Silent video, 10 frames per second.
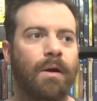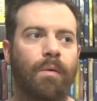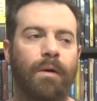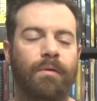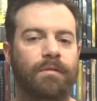
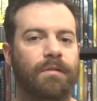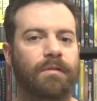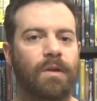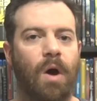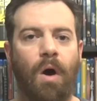where it was
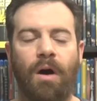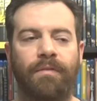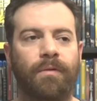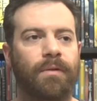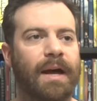just
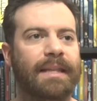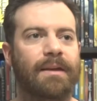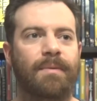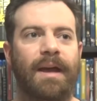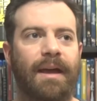awful, and then
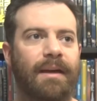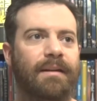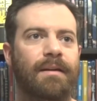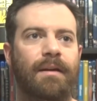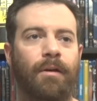we had
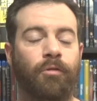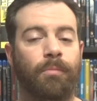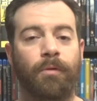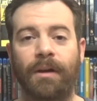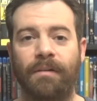a
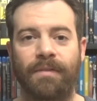reprieve,